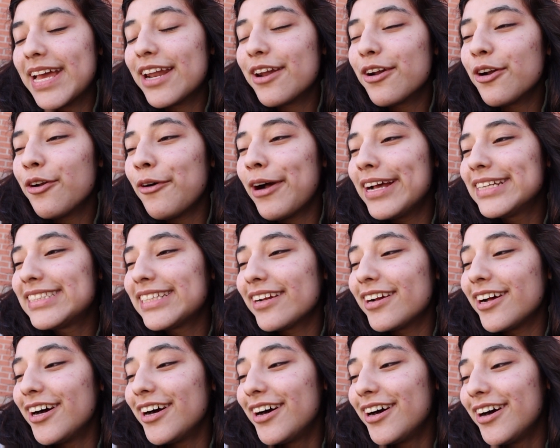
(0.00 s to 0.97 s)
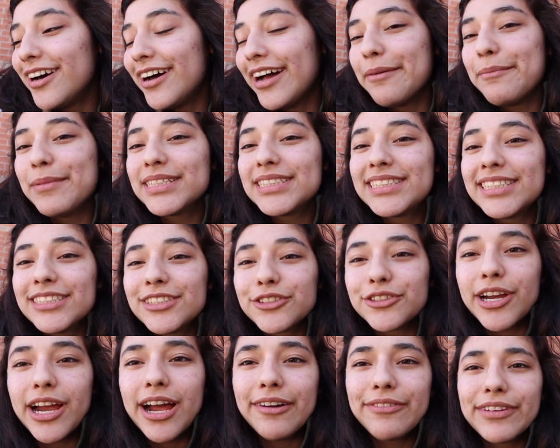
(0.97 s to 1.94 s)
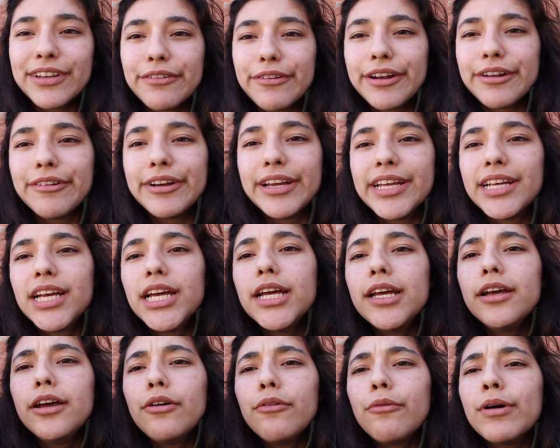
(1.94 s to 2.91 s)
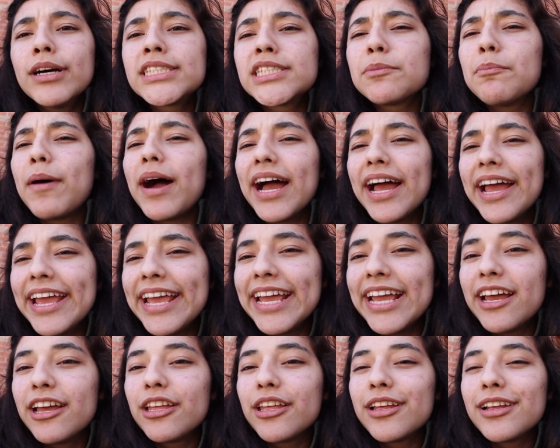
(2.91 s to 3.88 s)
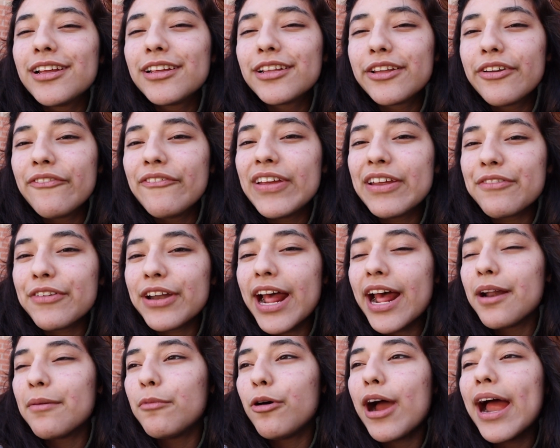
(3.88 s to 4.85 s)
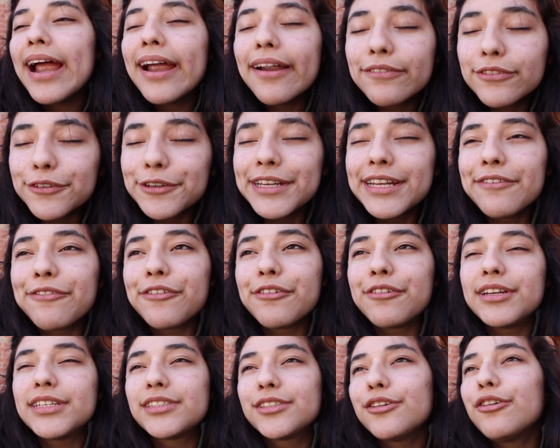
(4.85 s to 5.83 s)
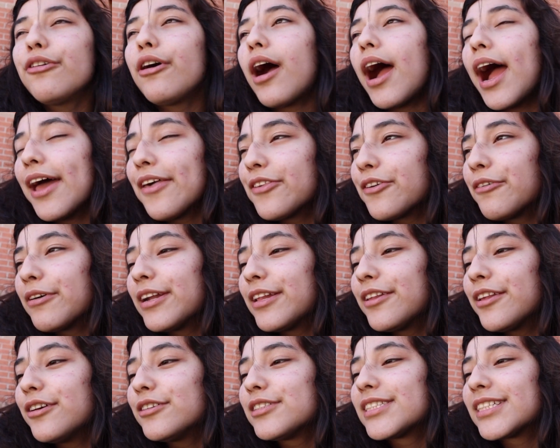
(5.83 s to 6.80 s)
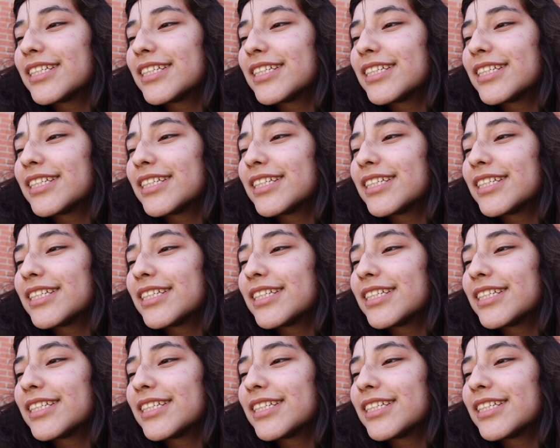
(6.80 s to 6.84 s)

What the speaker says: I don't know why I said I meant to say giraffe, like, right away. What's my favorite animal? I have three different ones, so either one of those.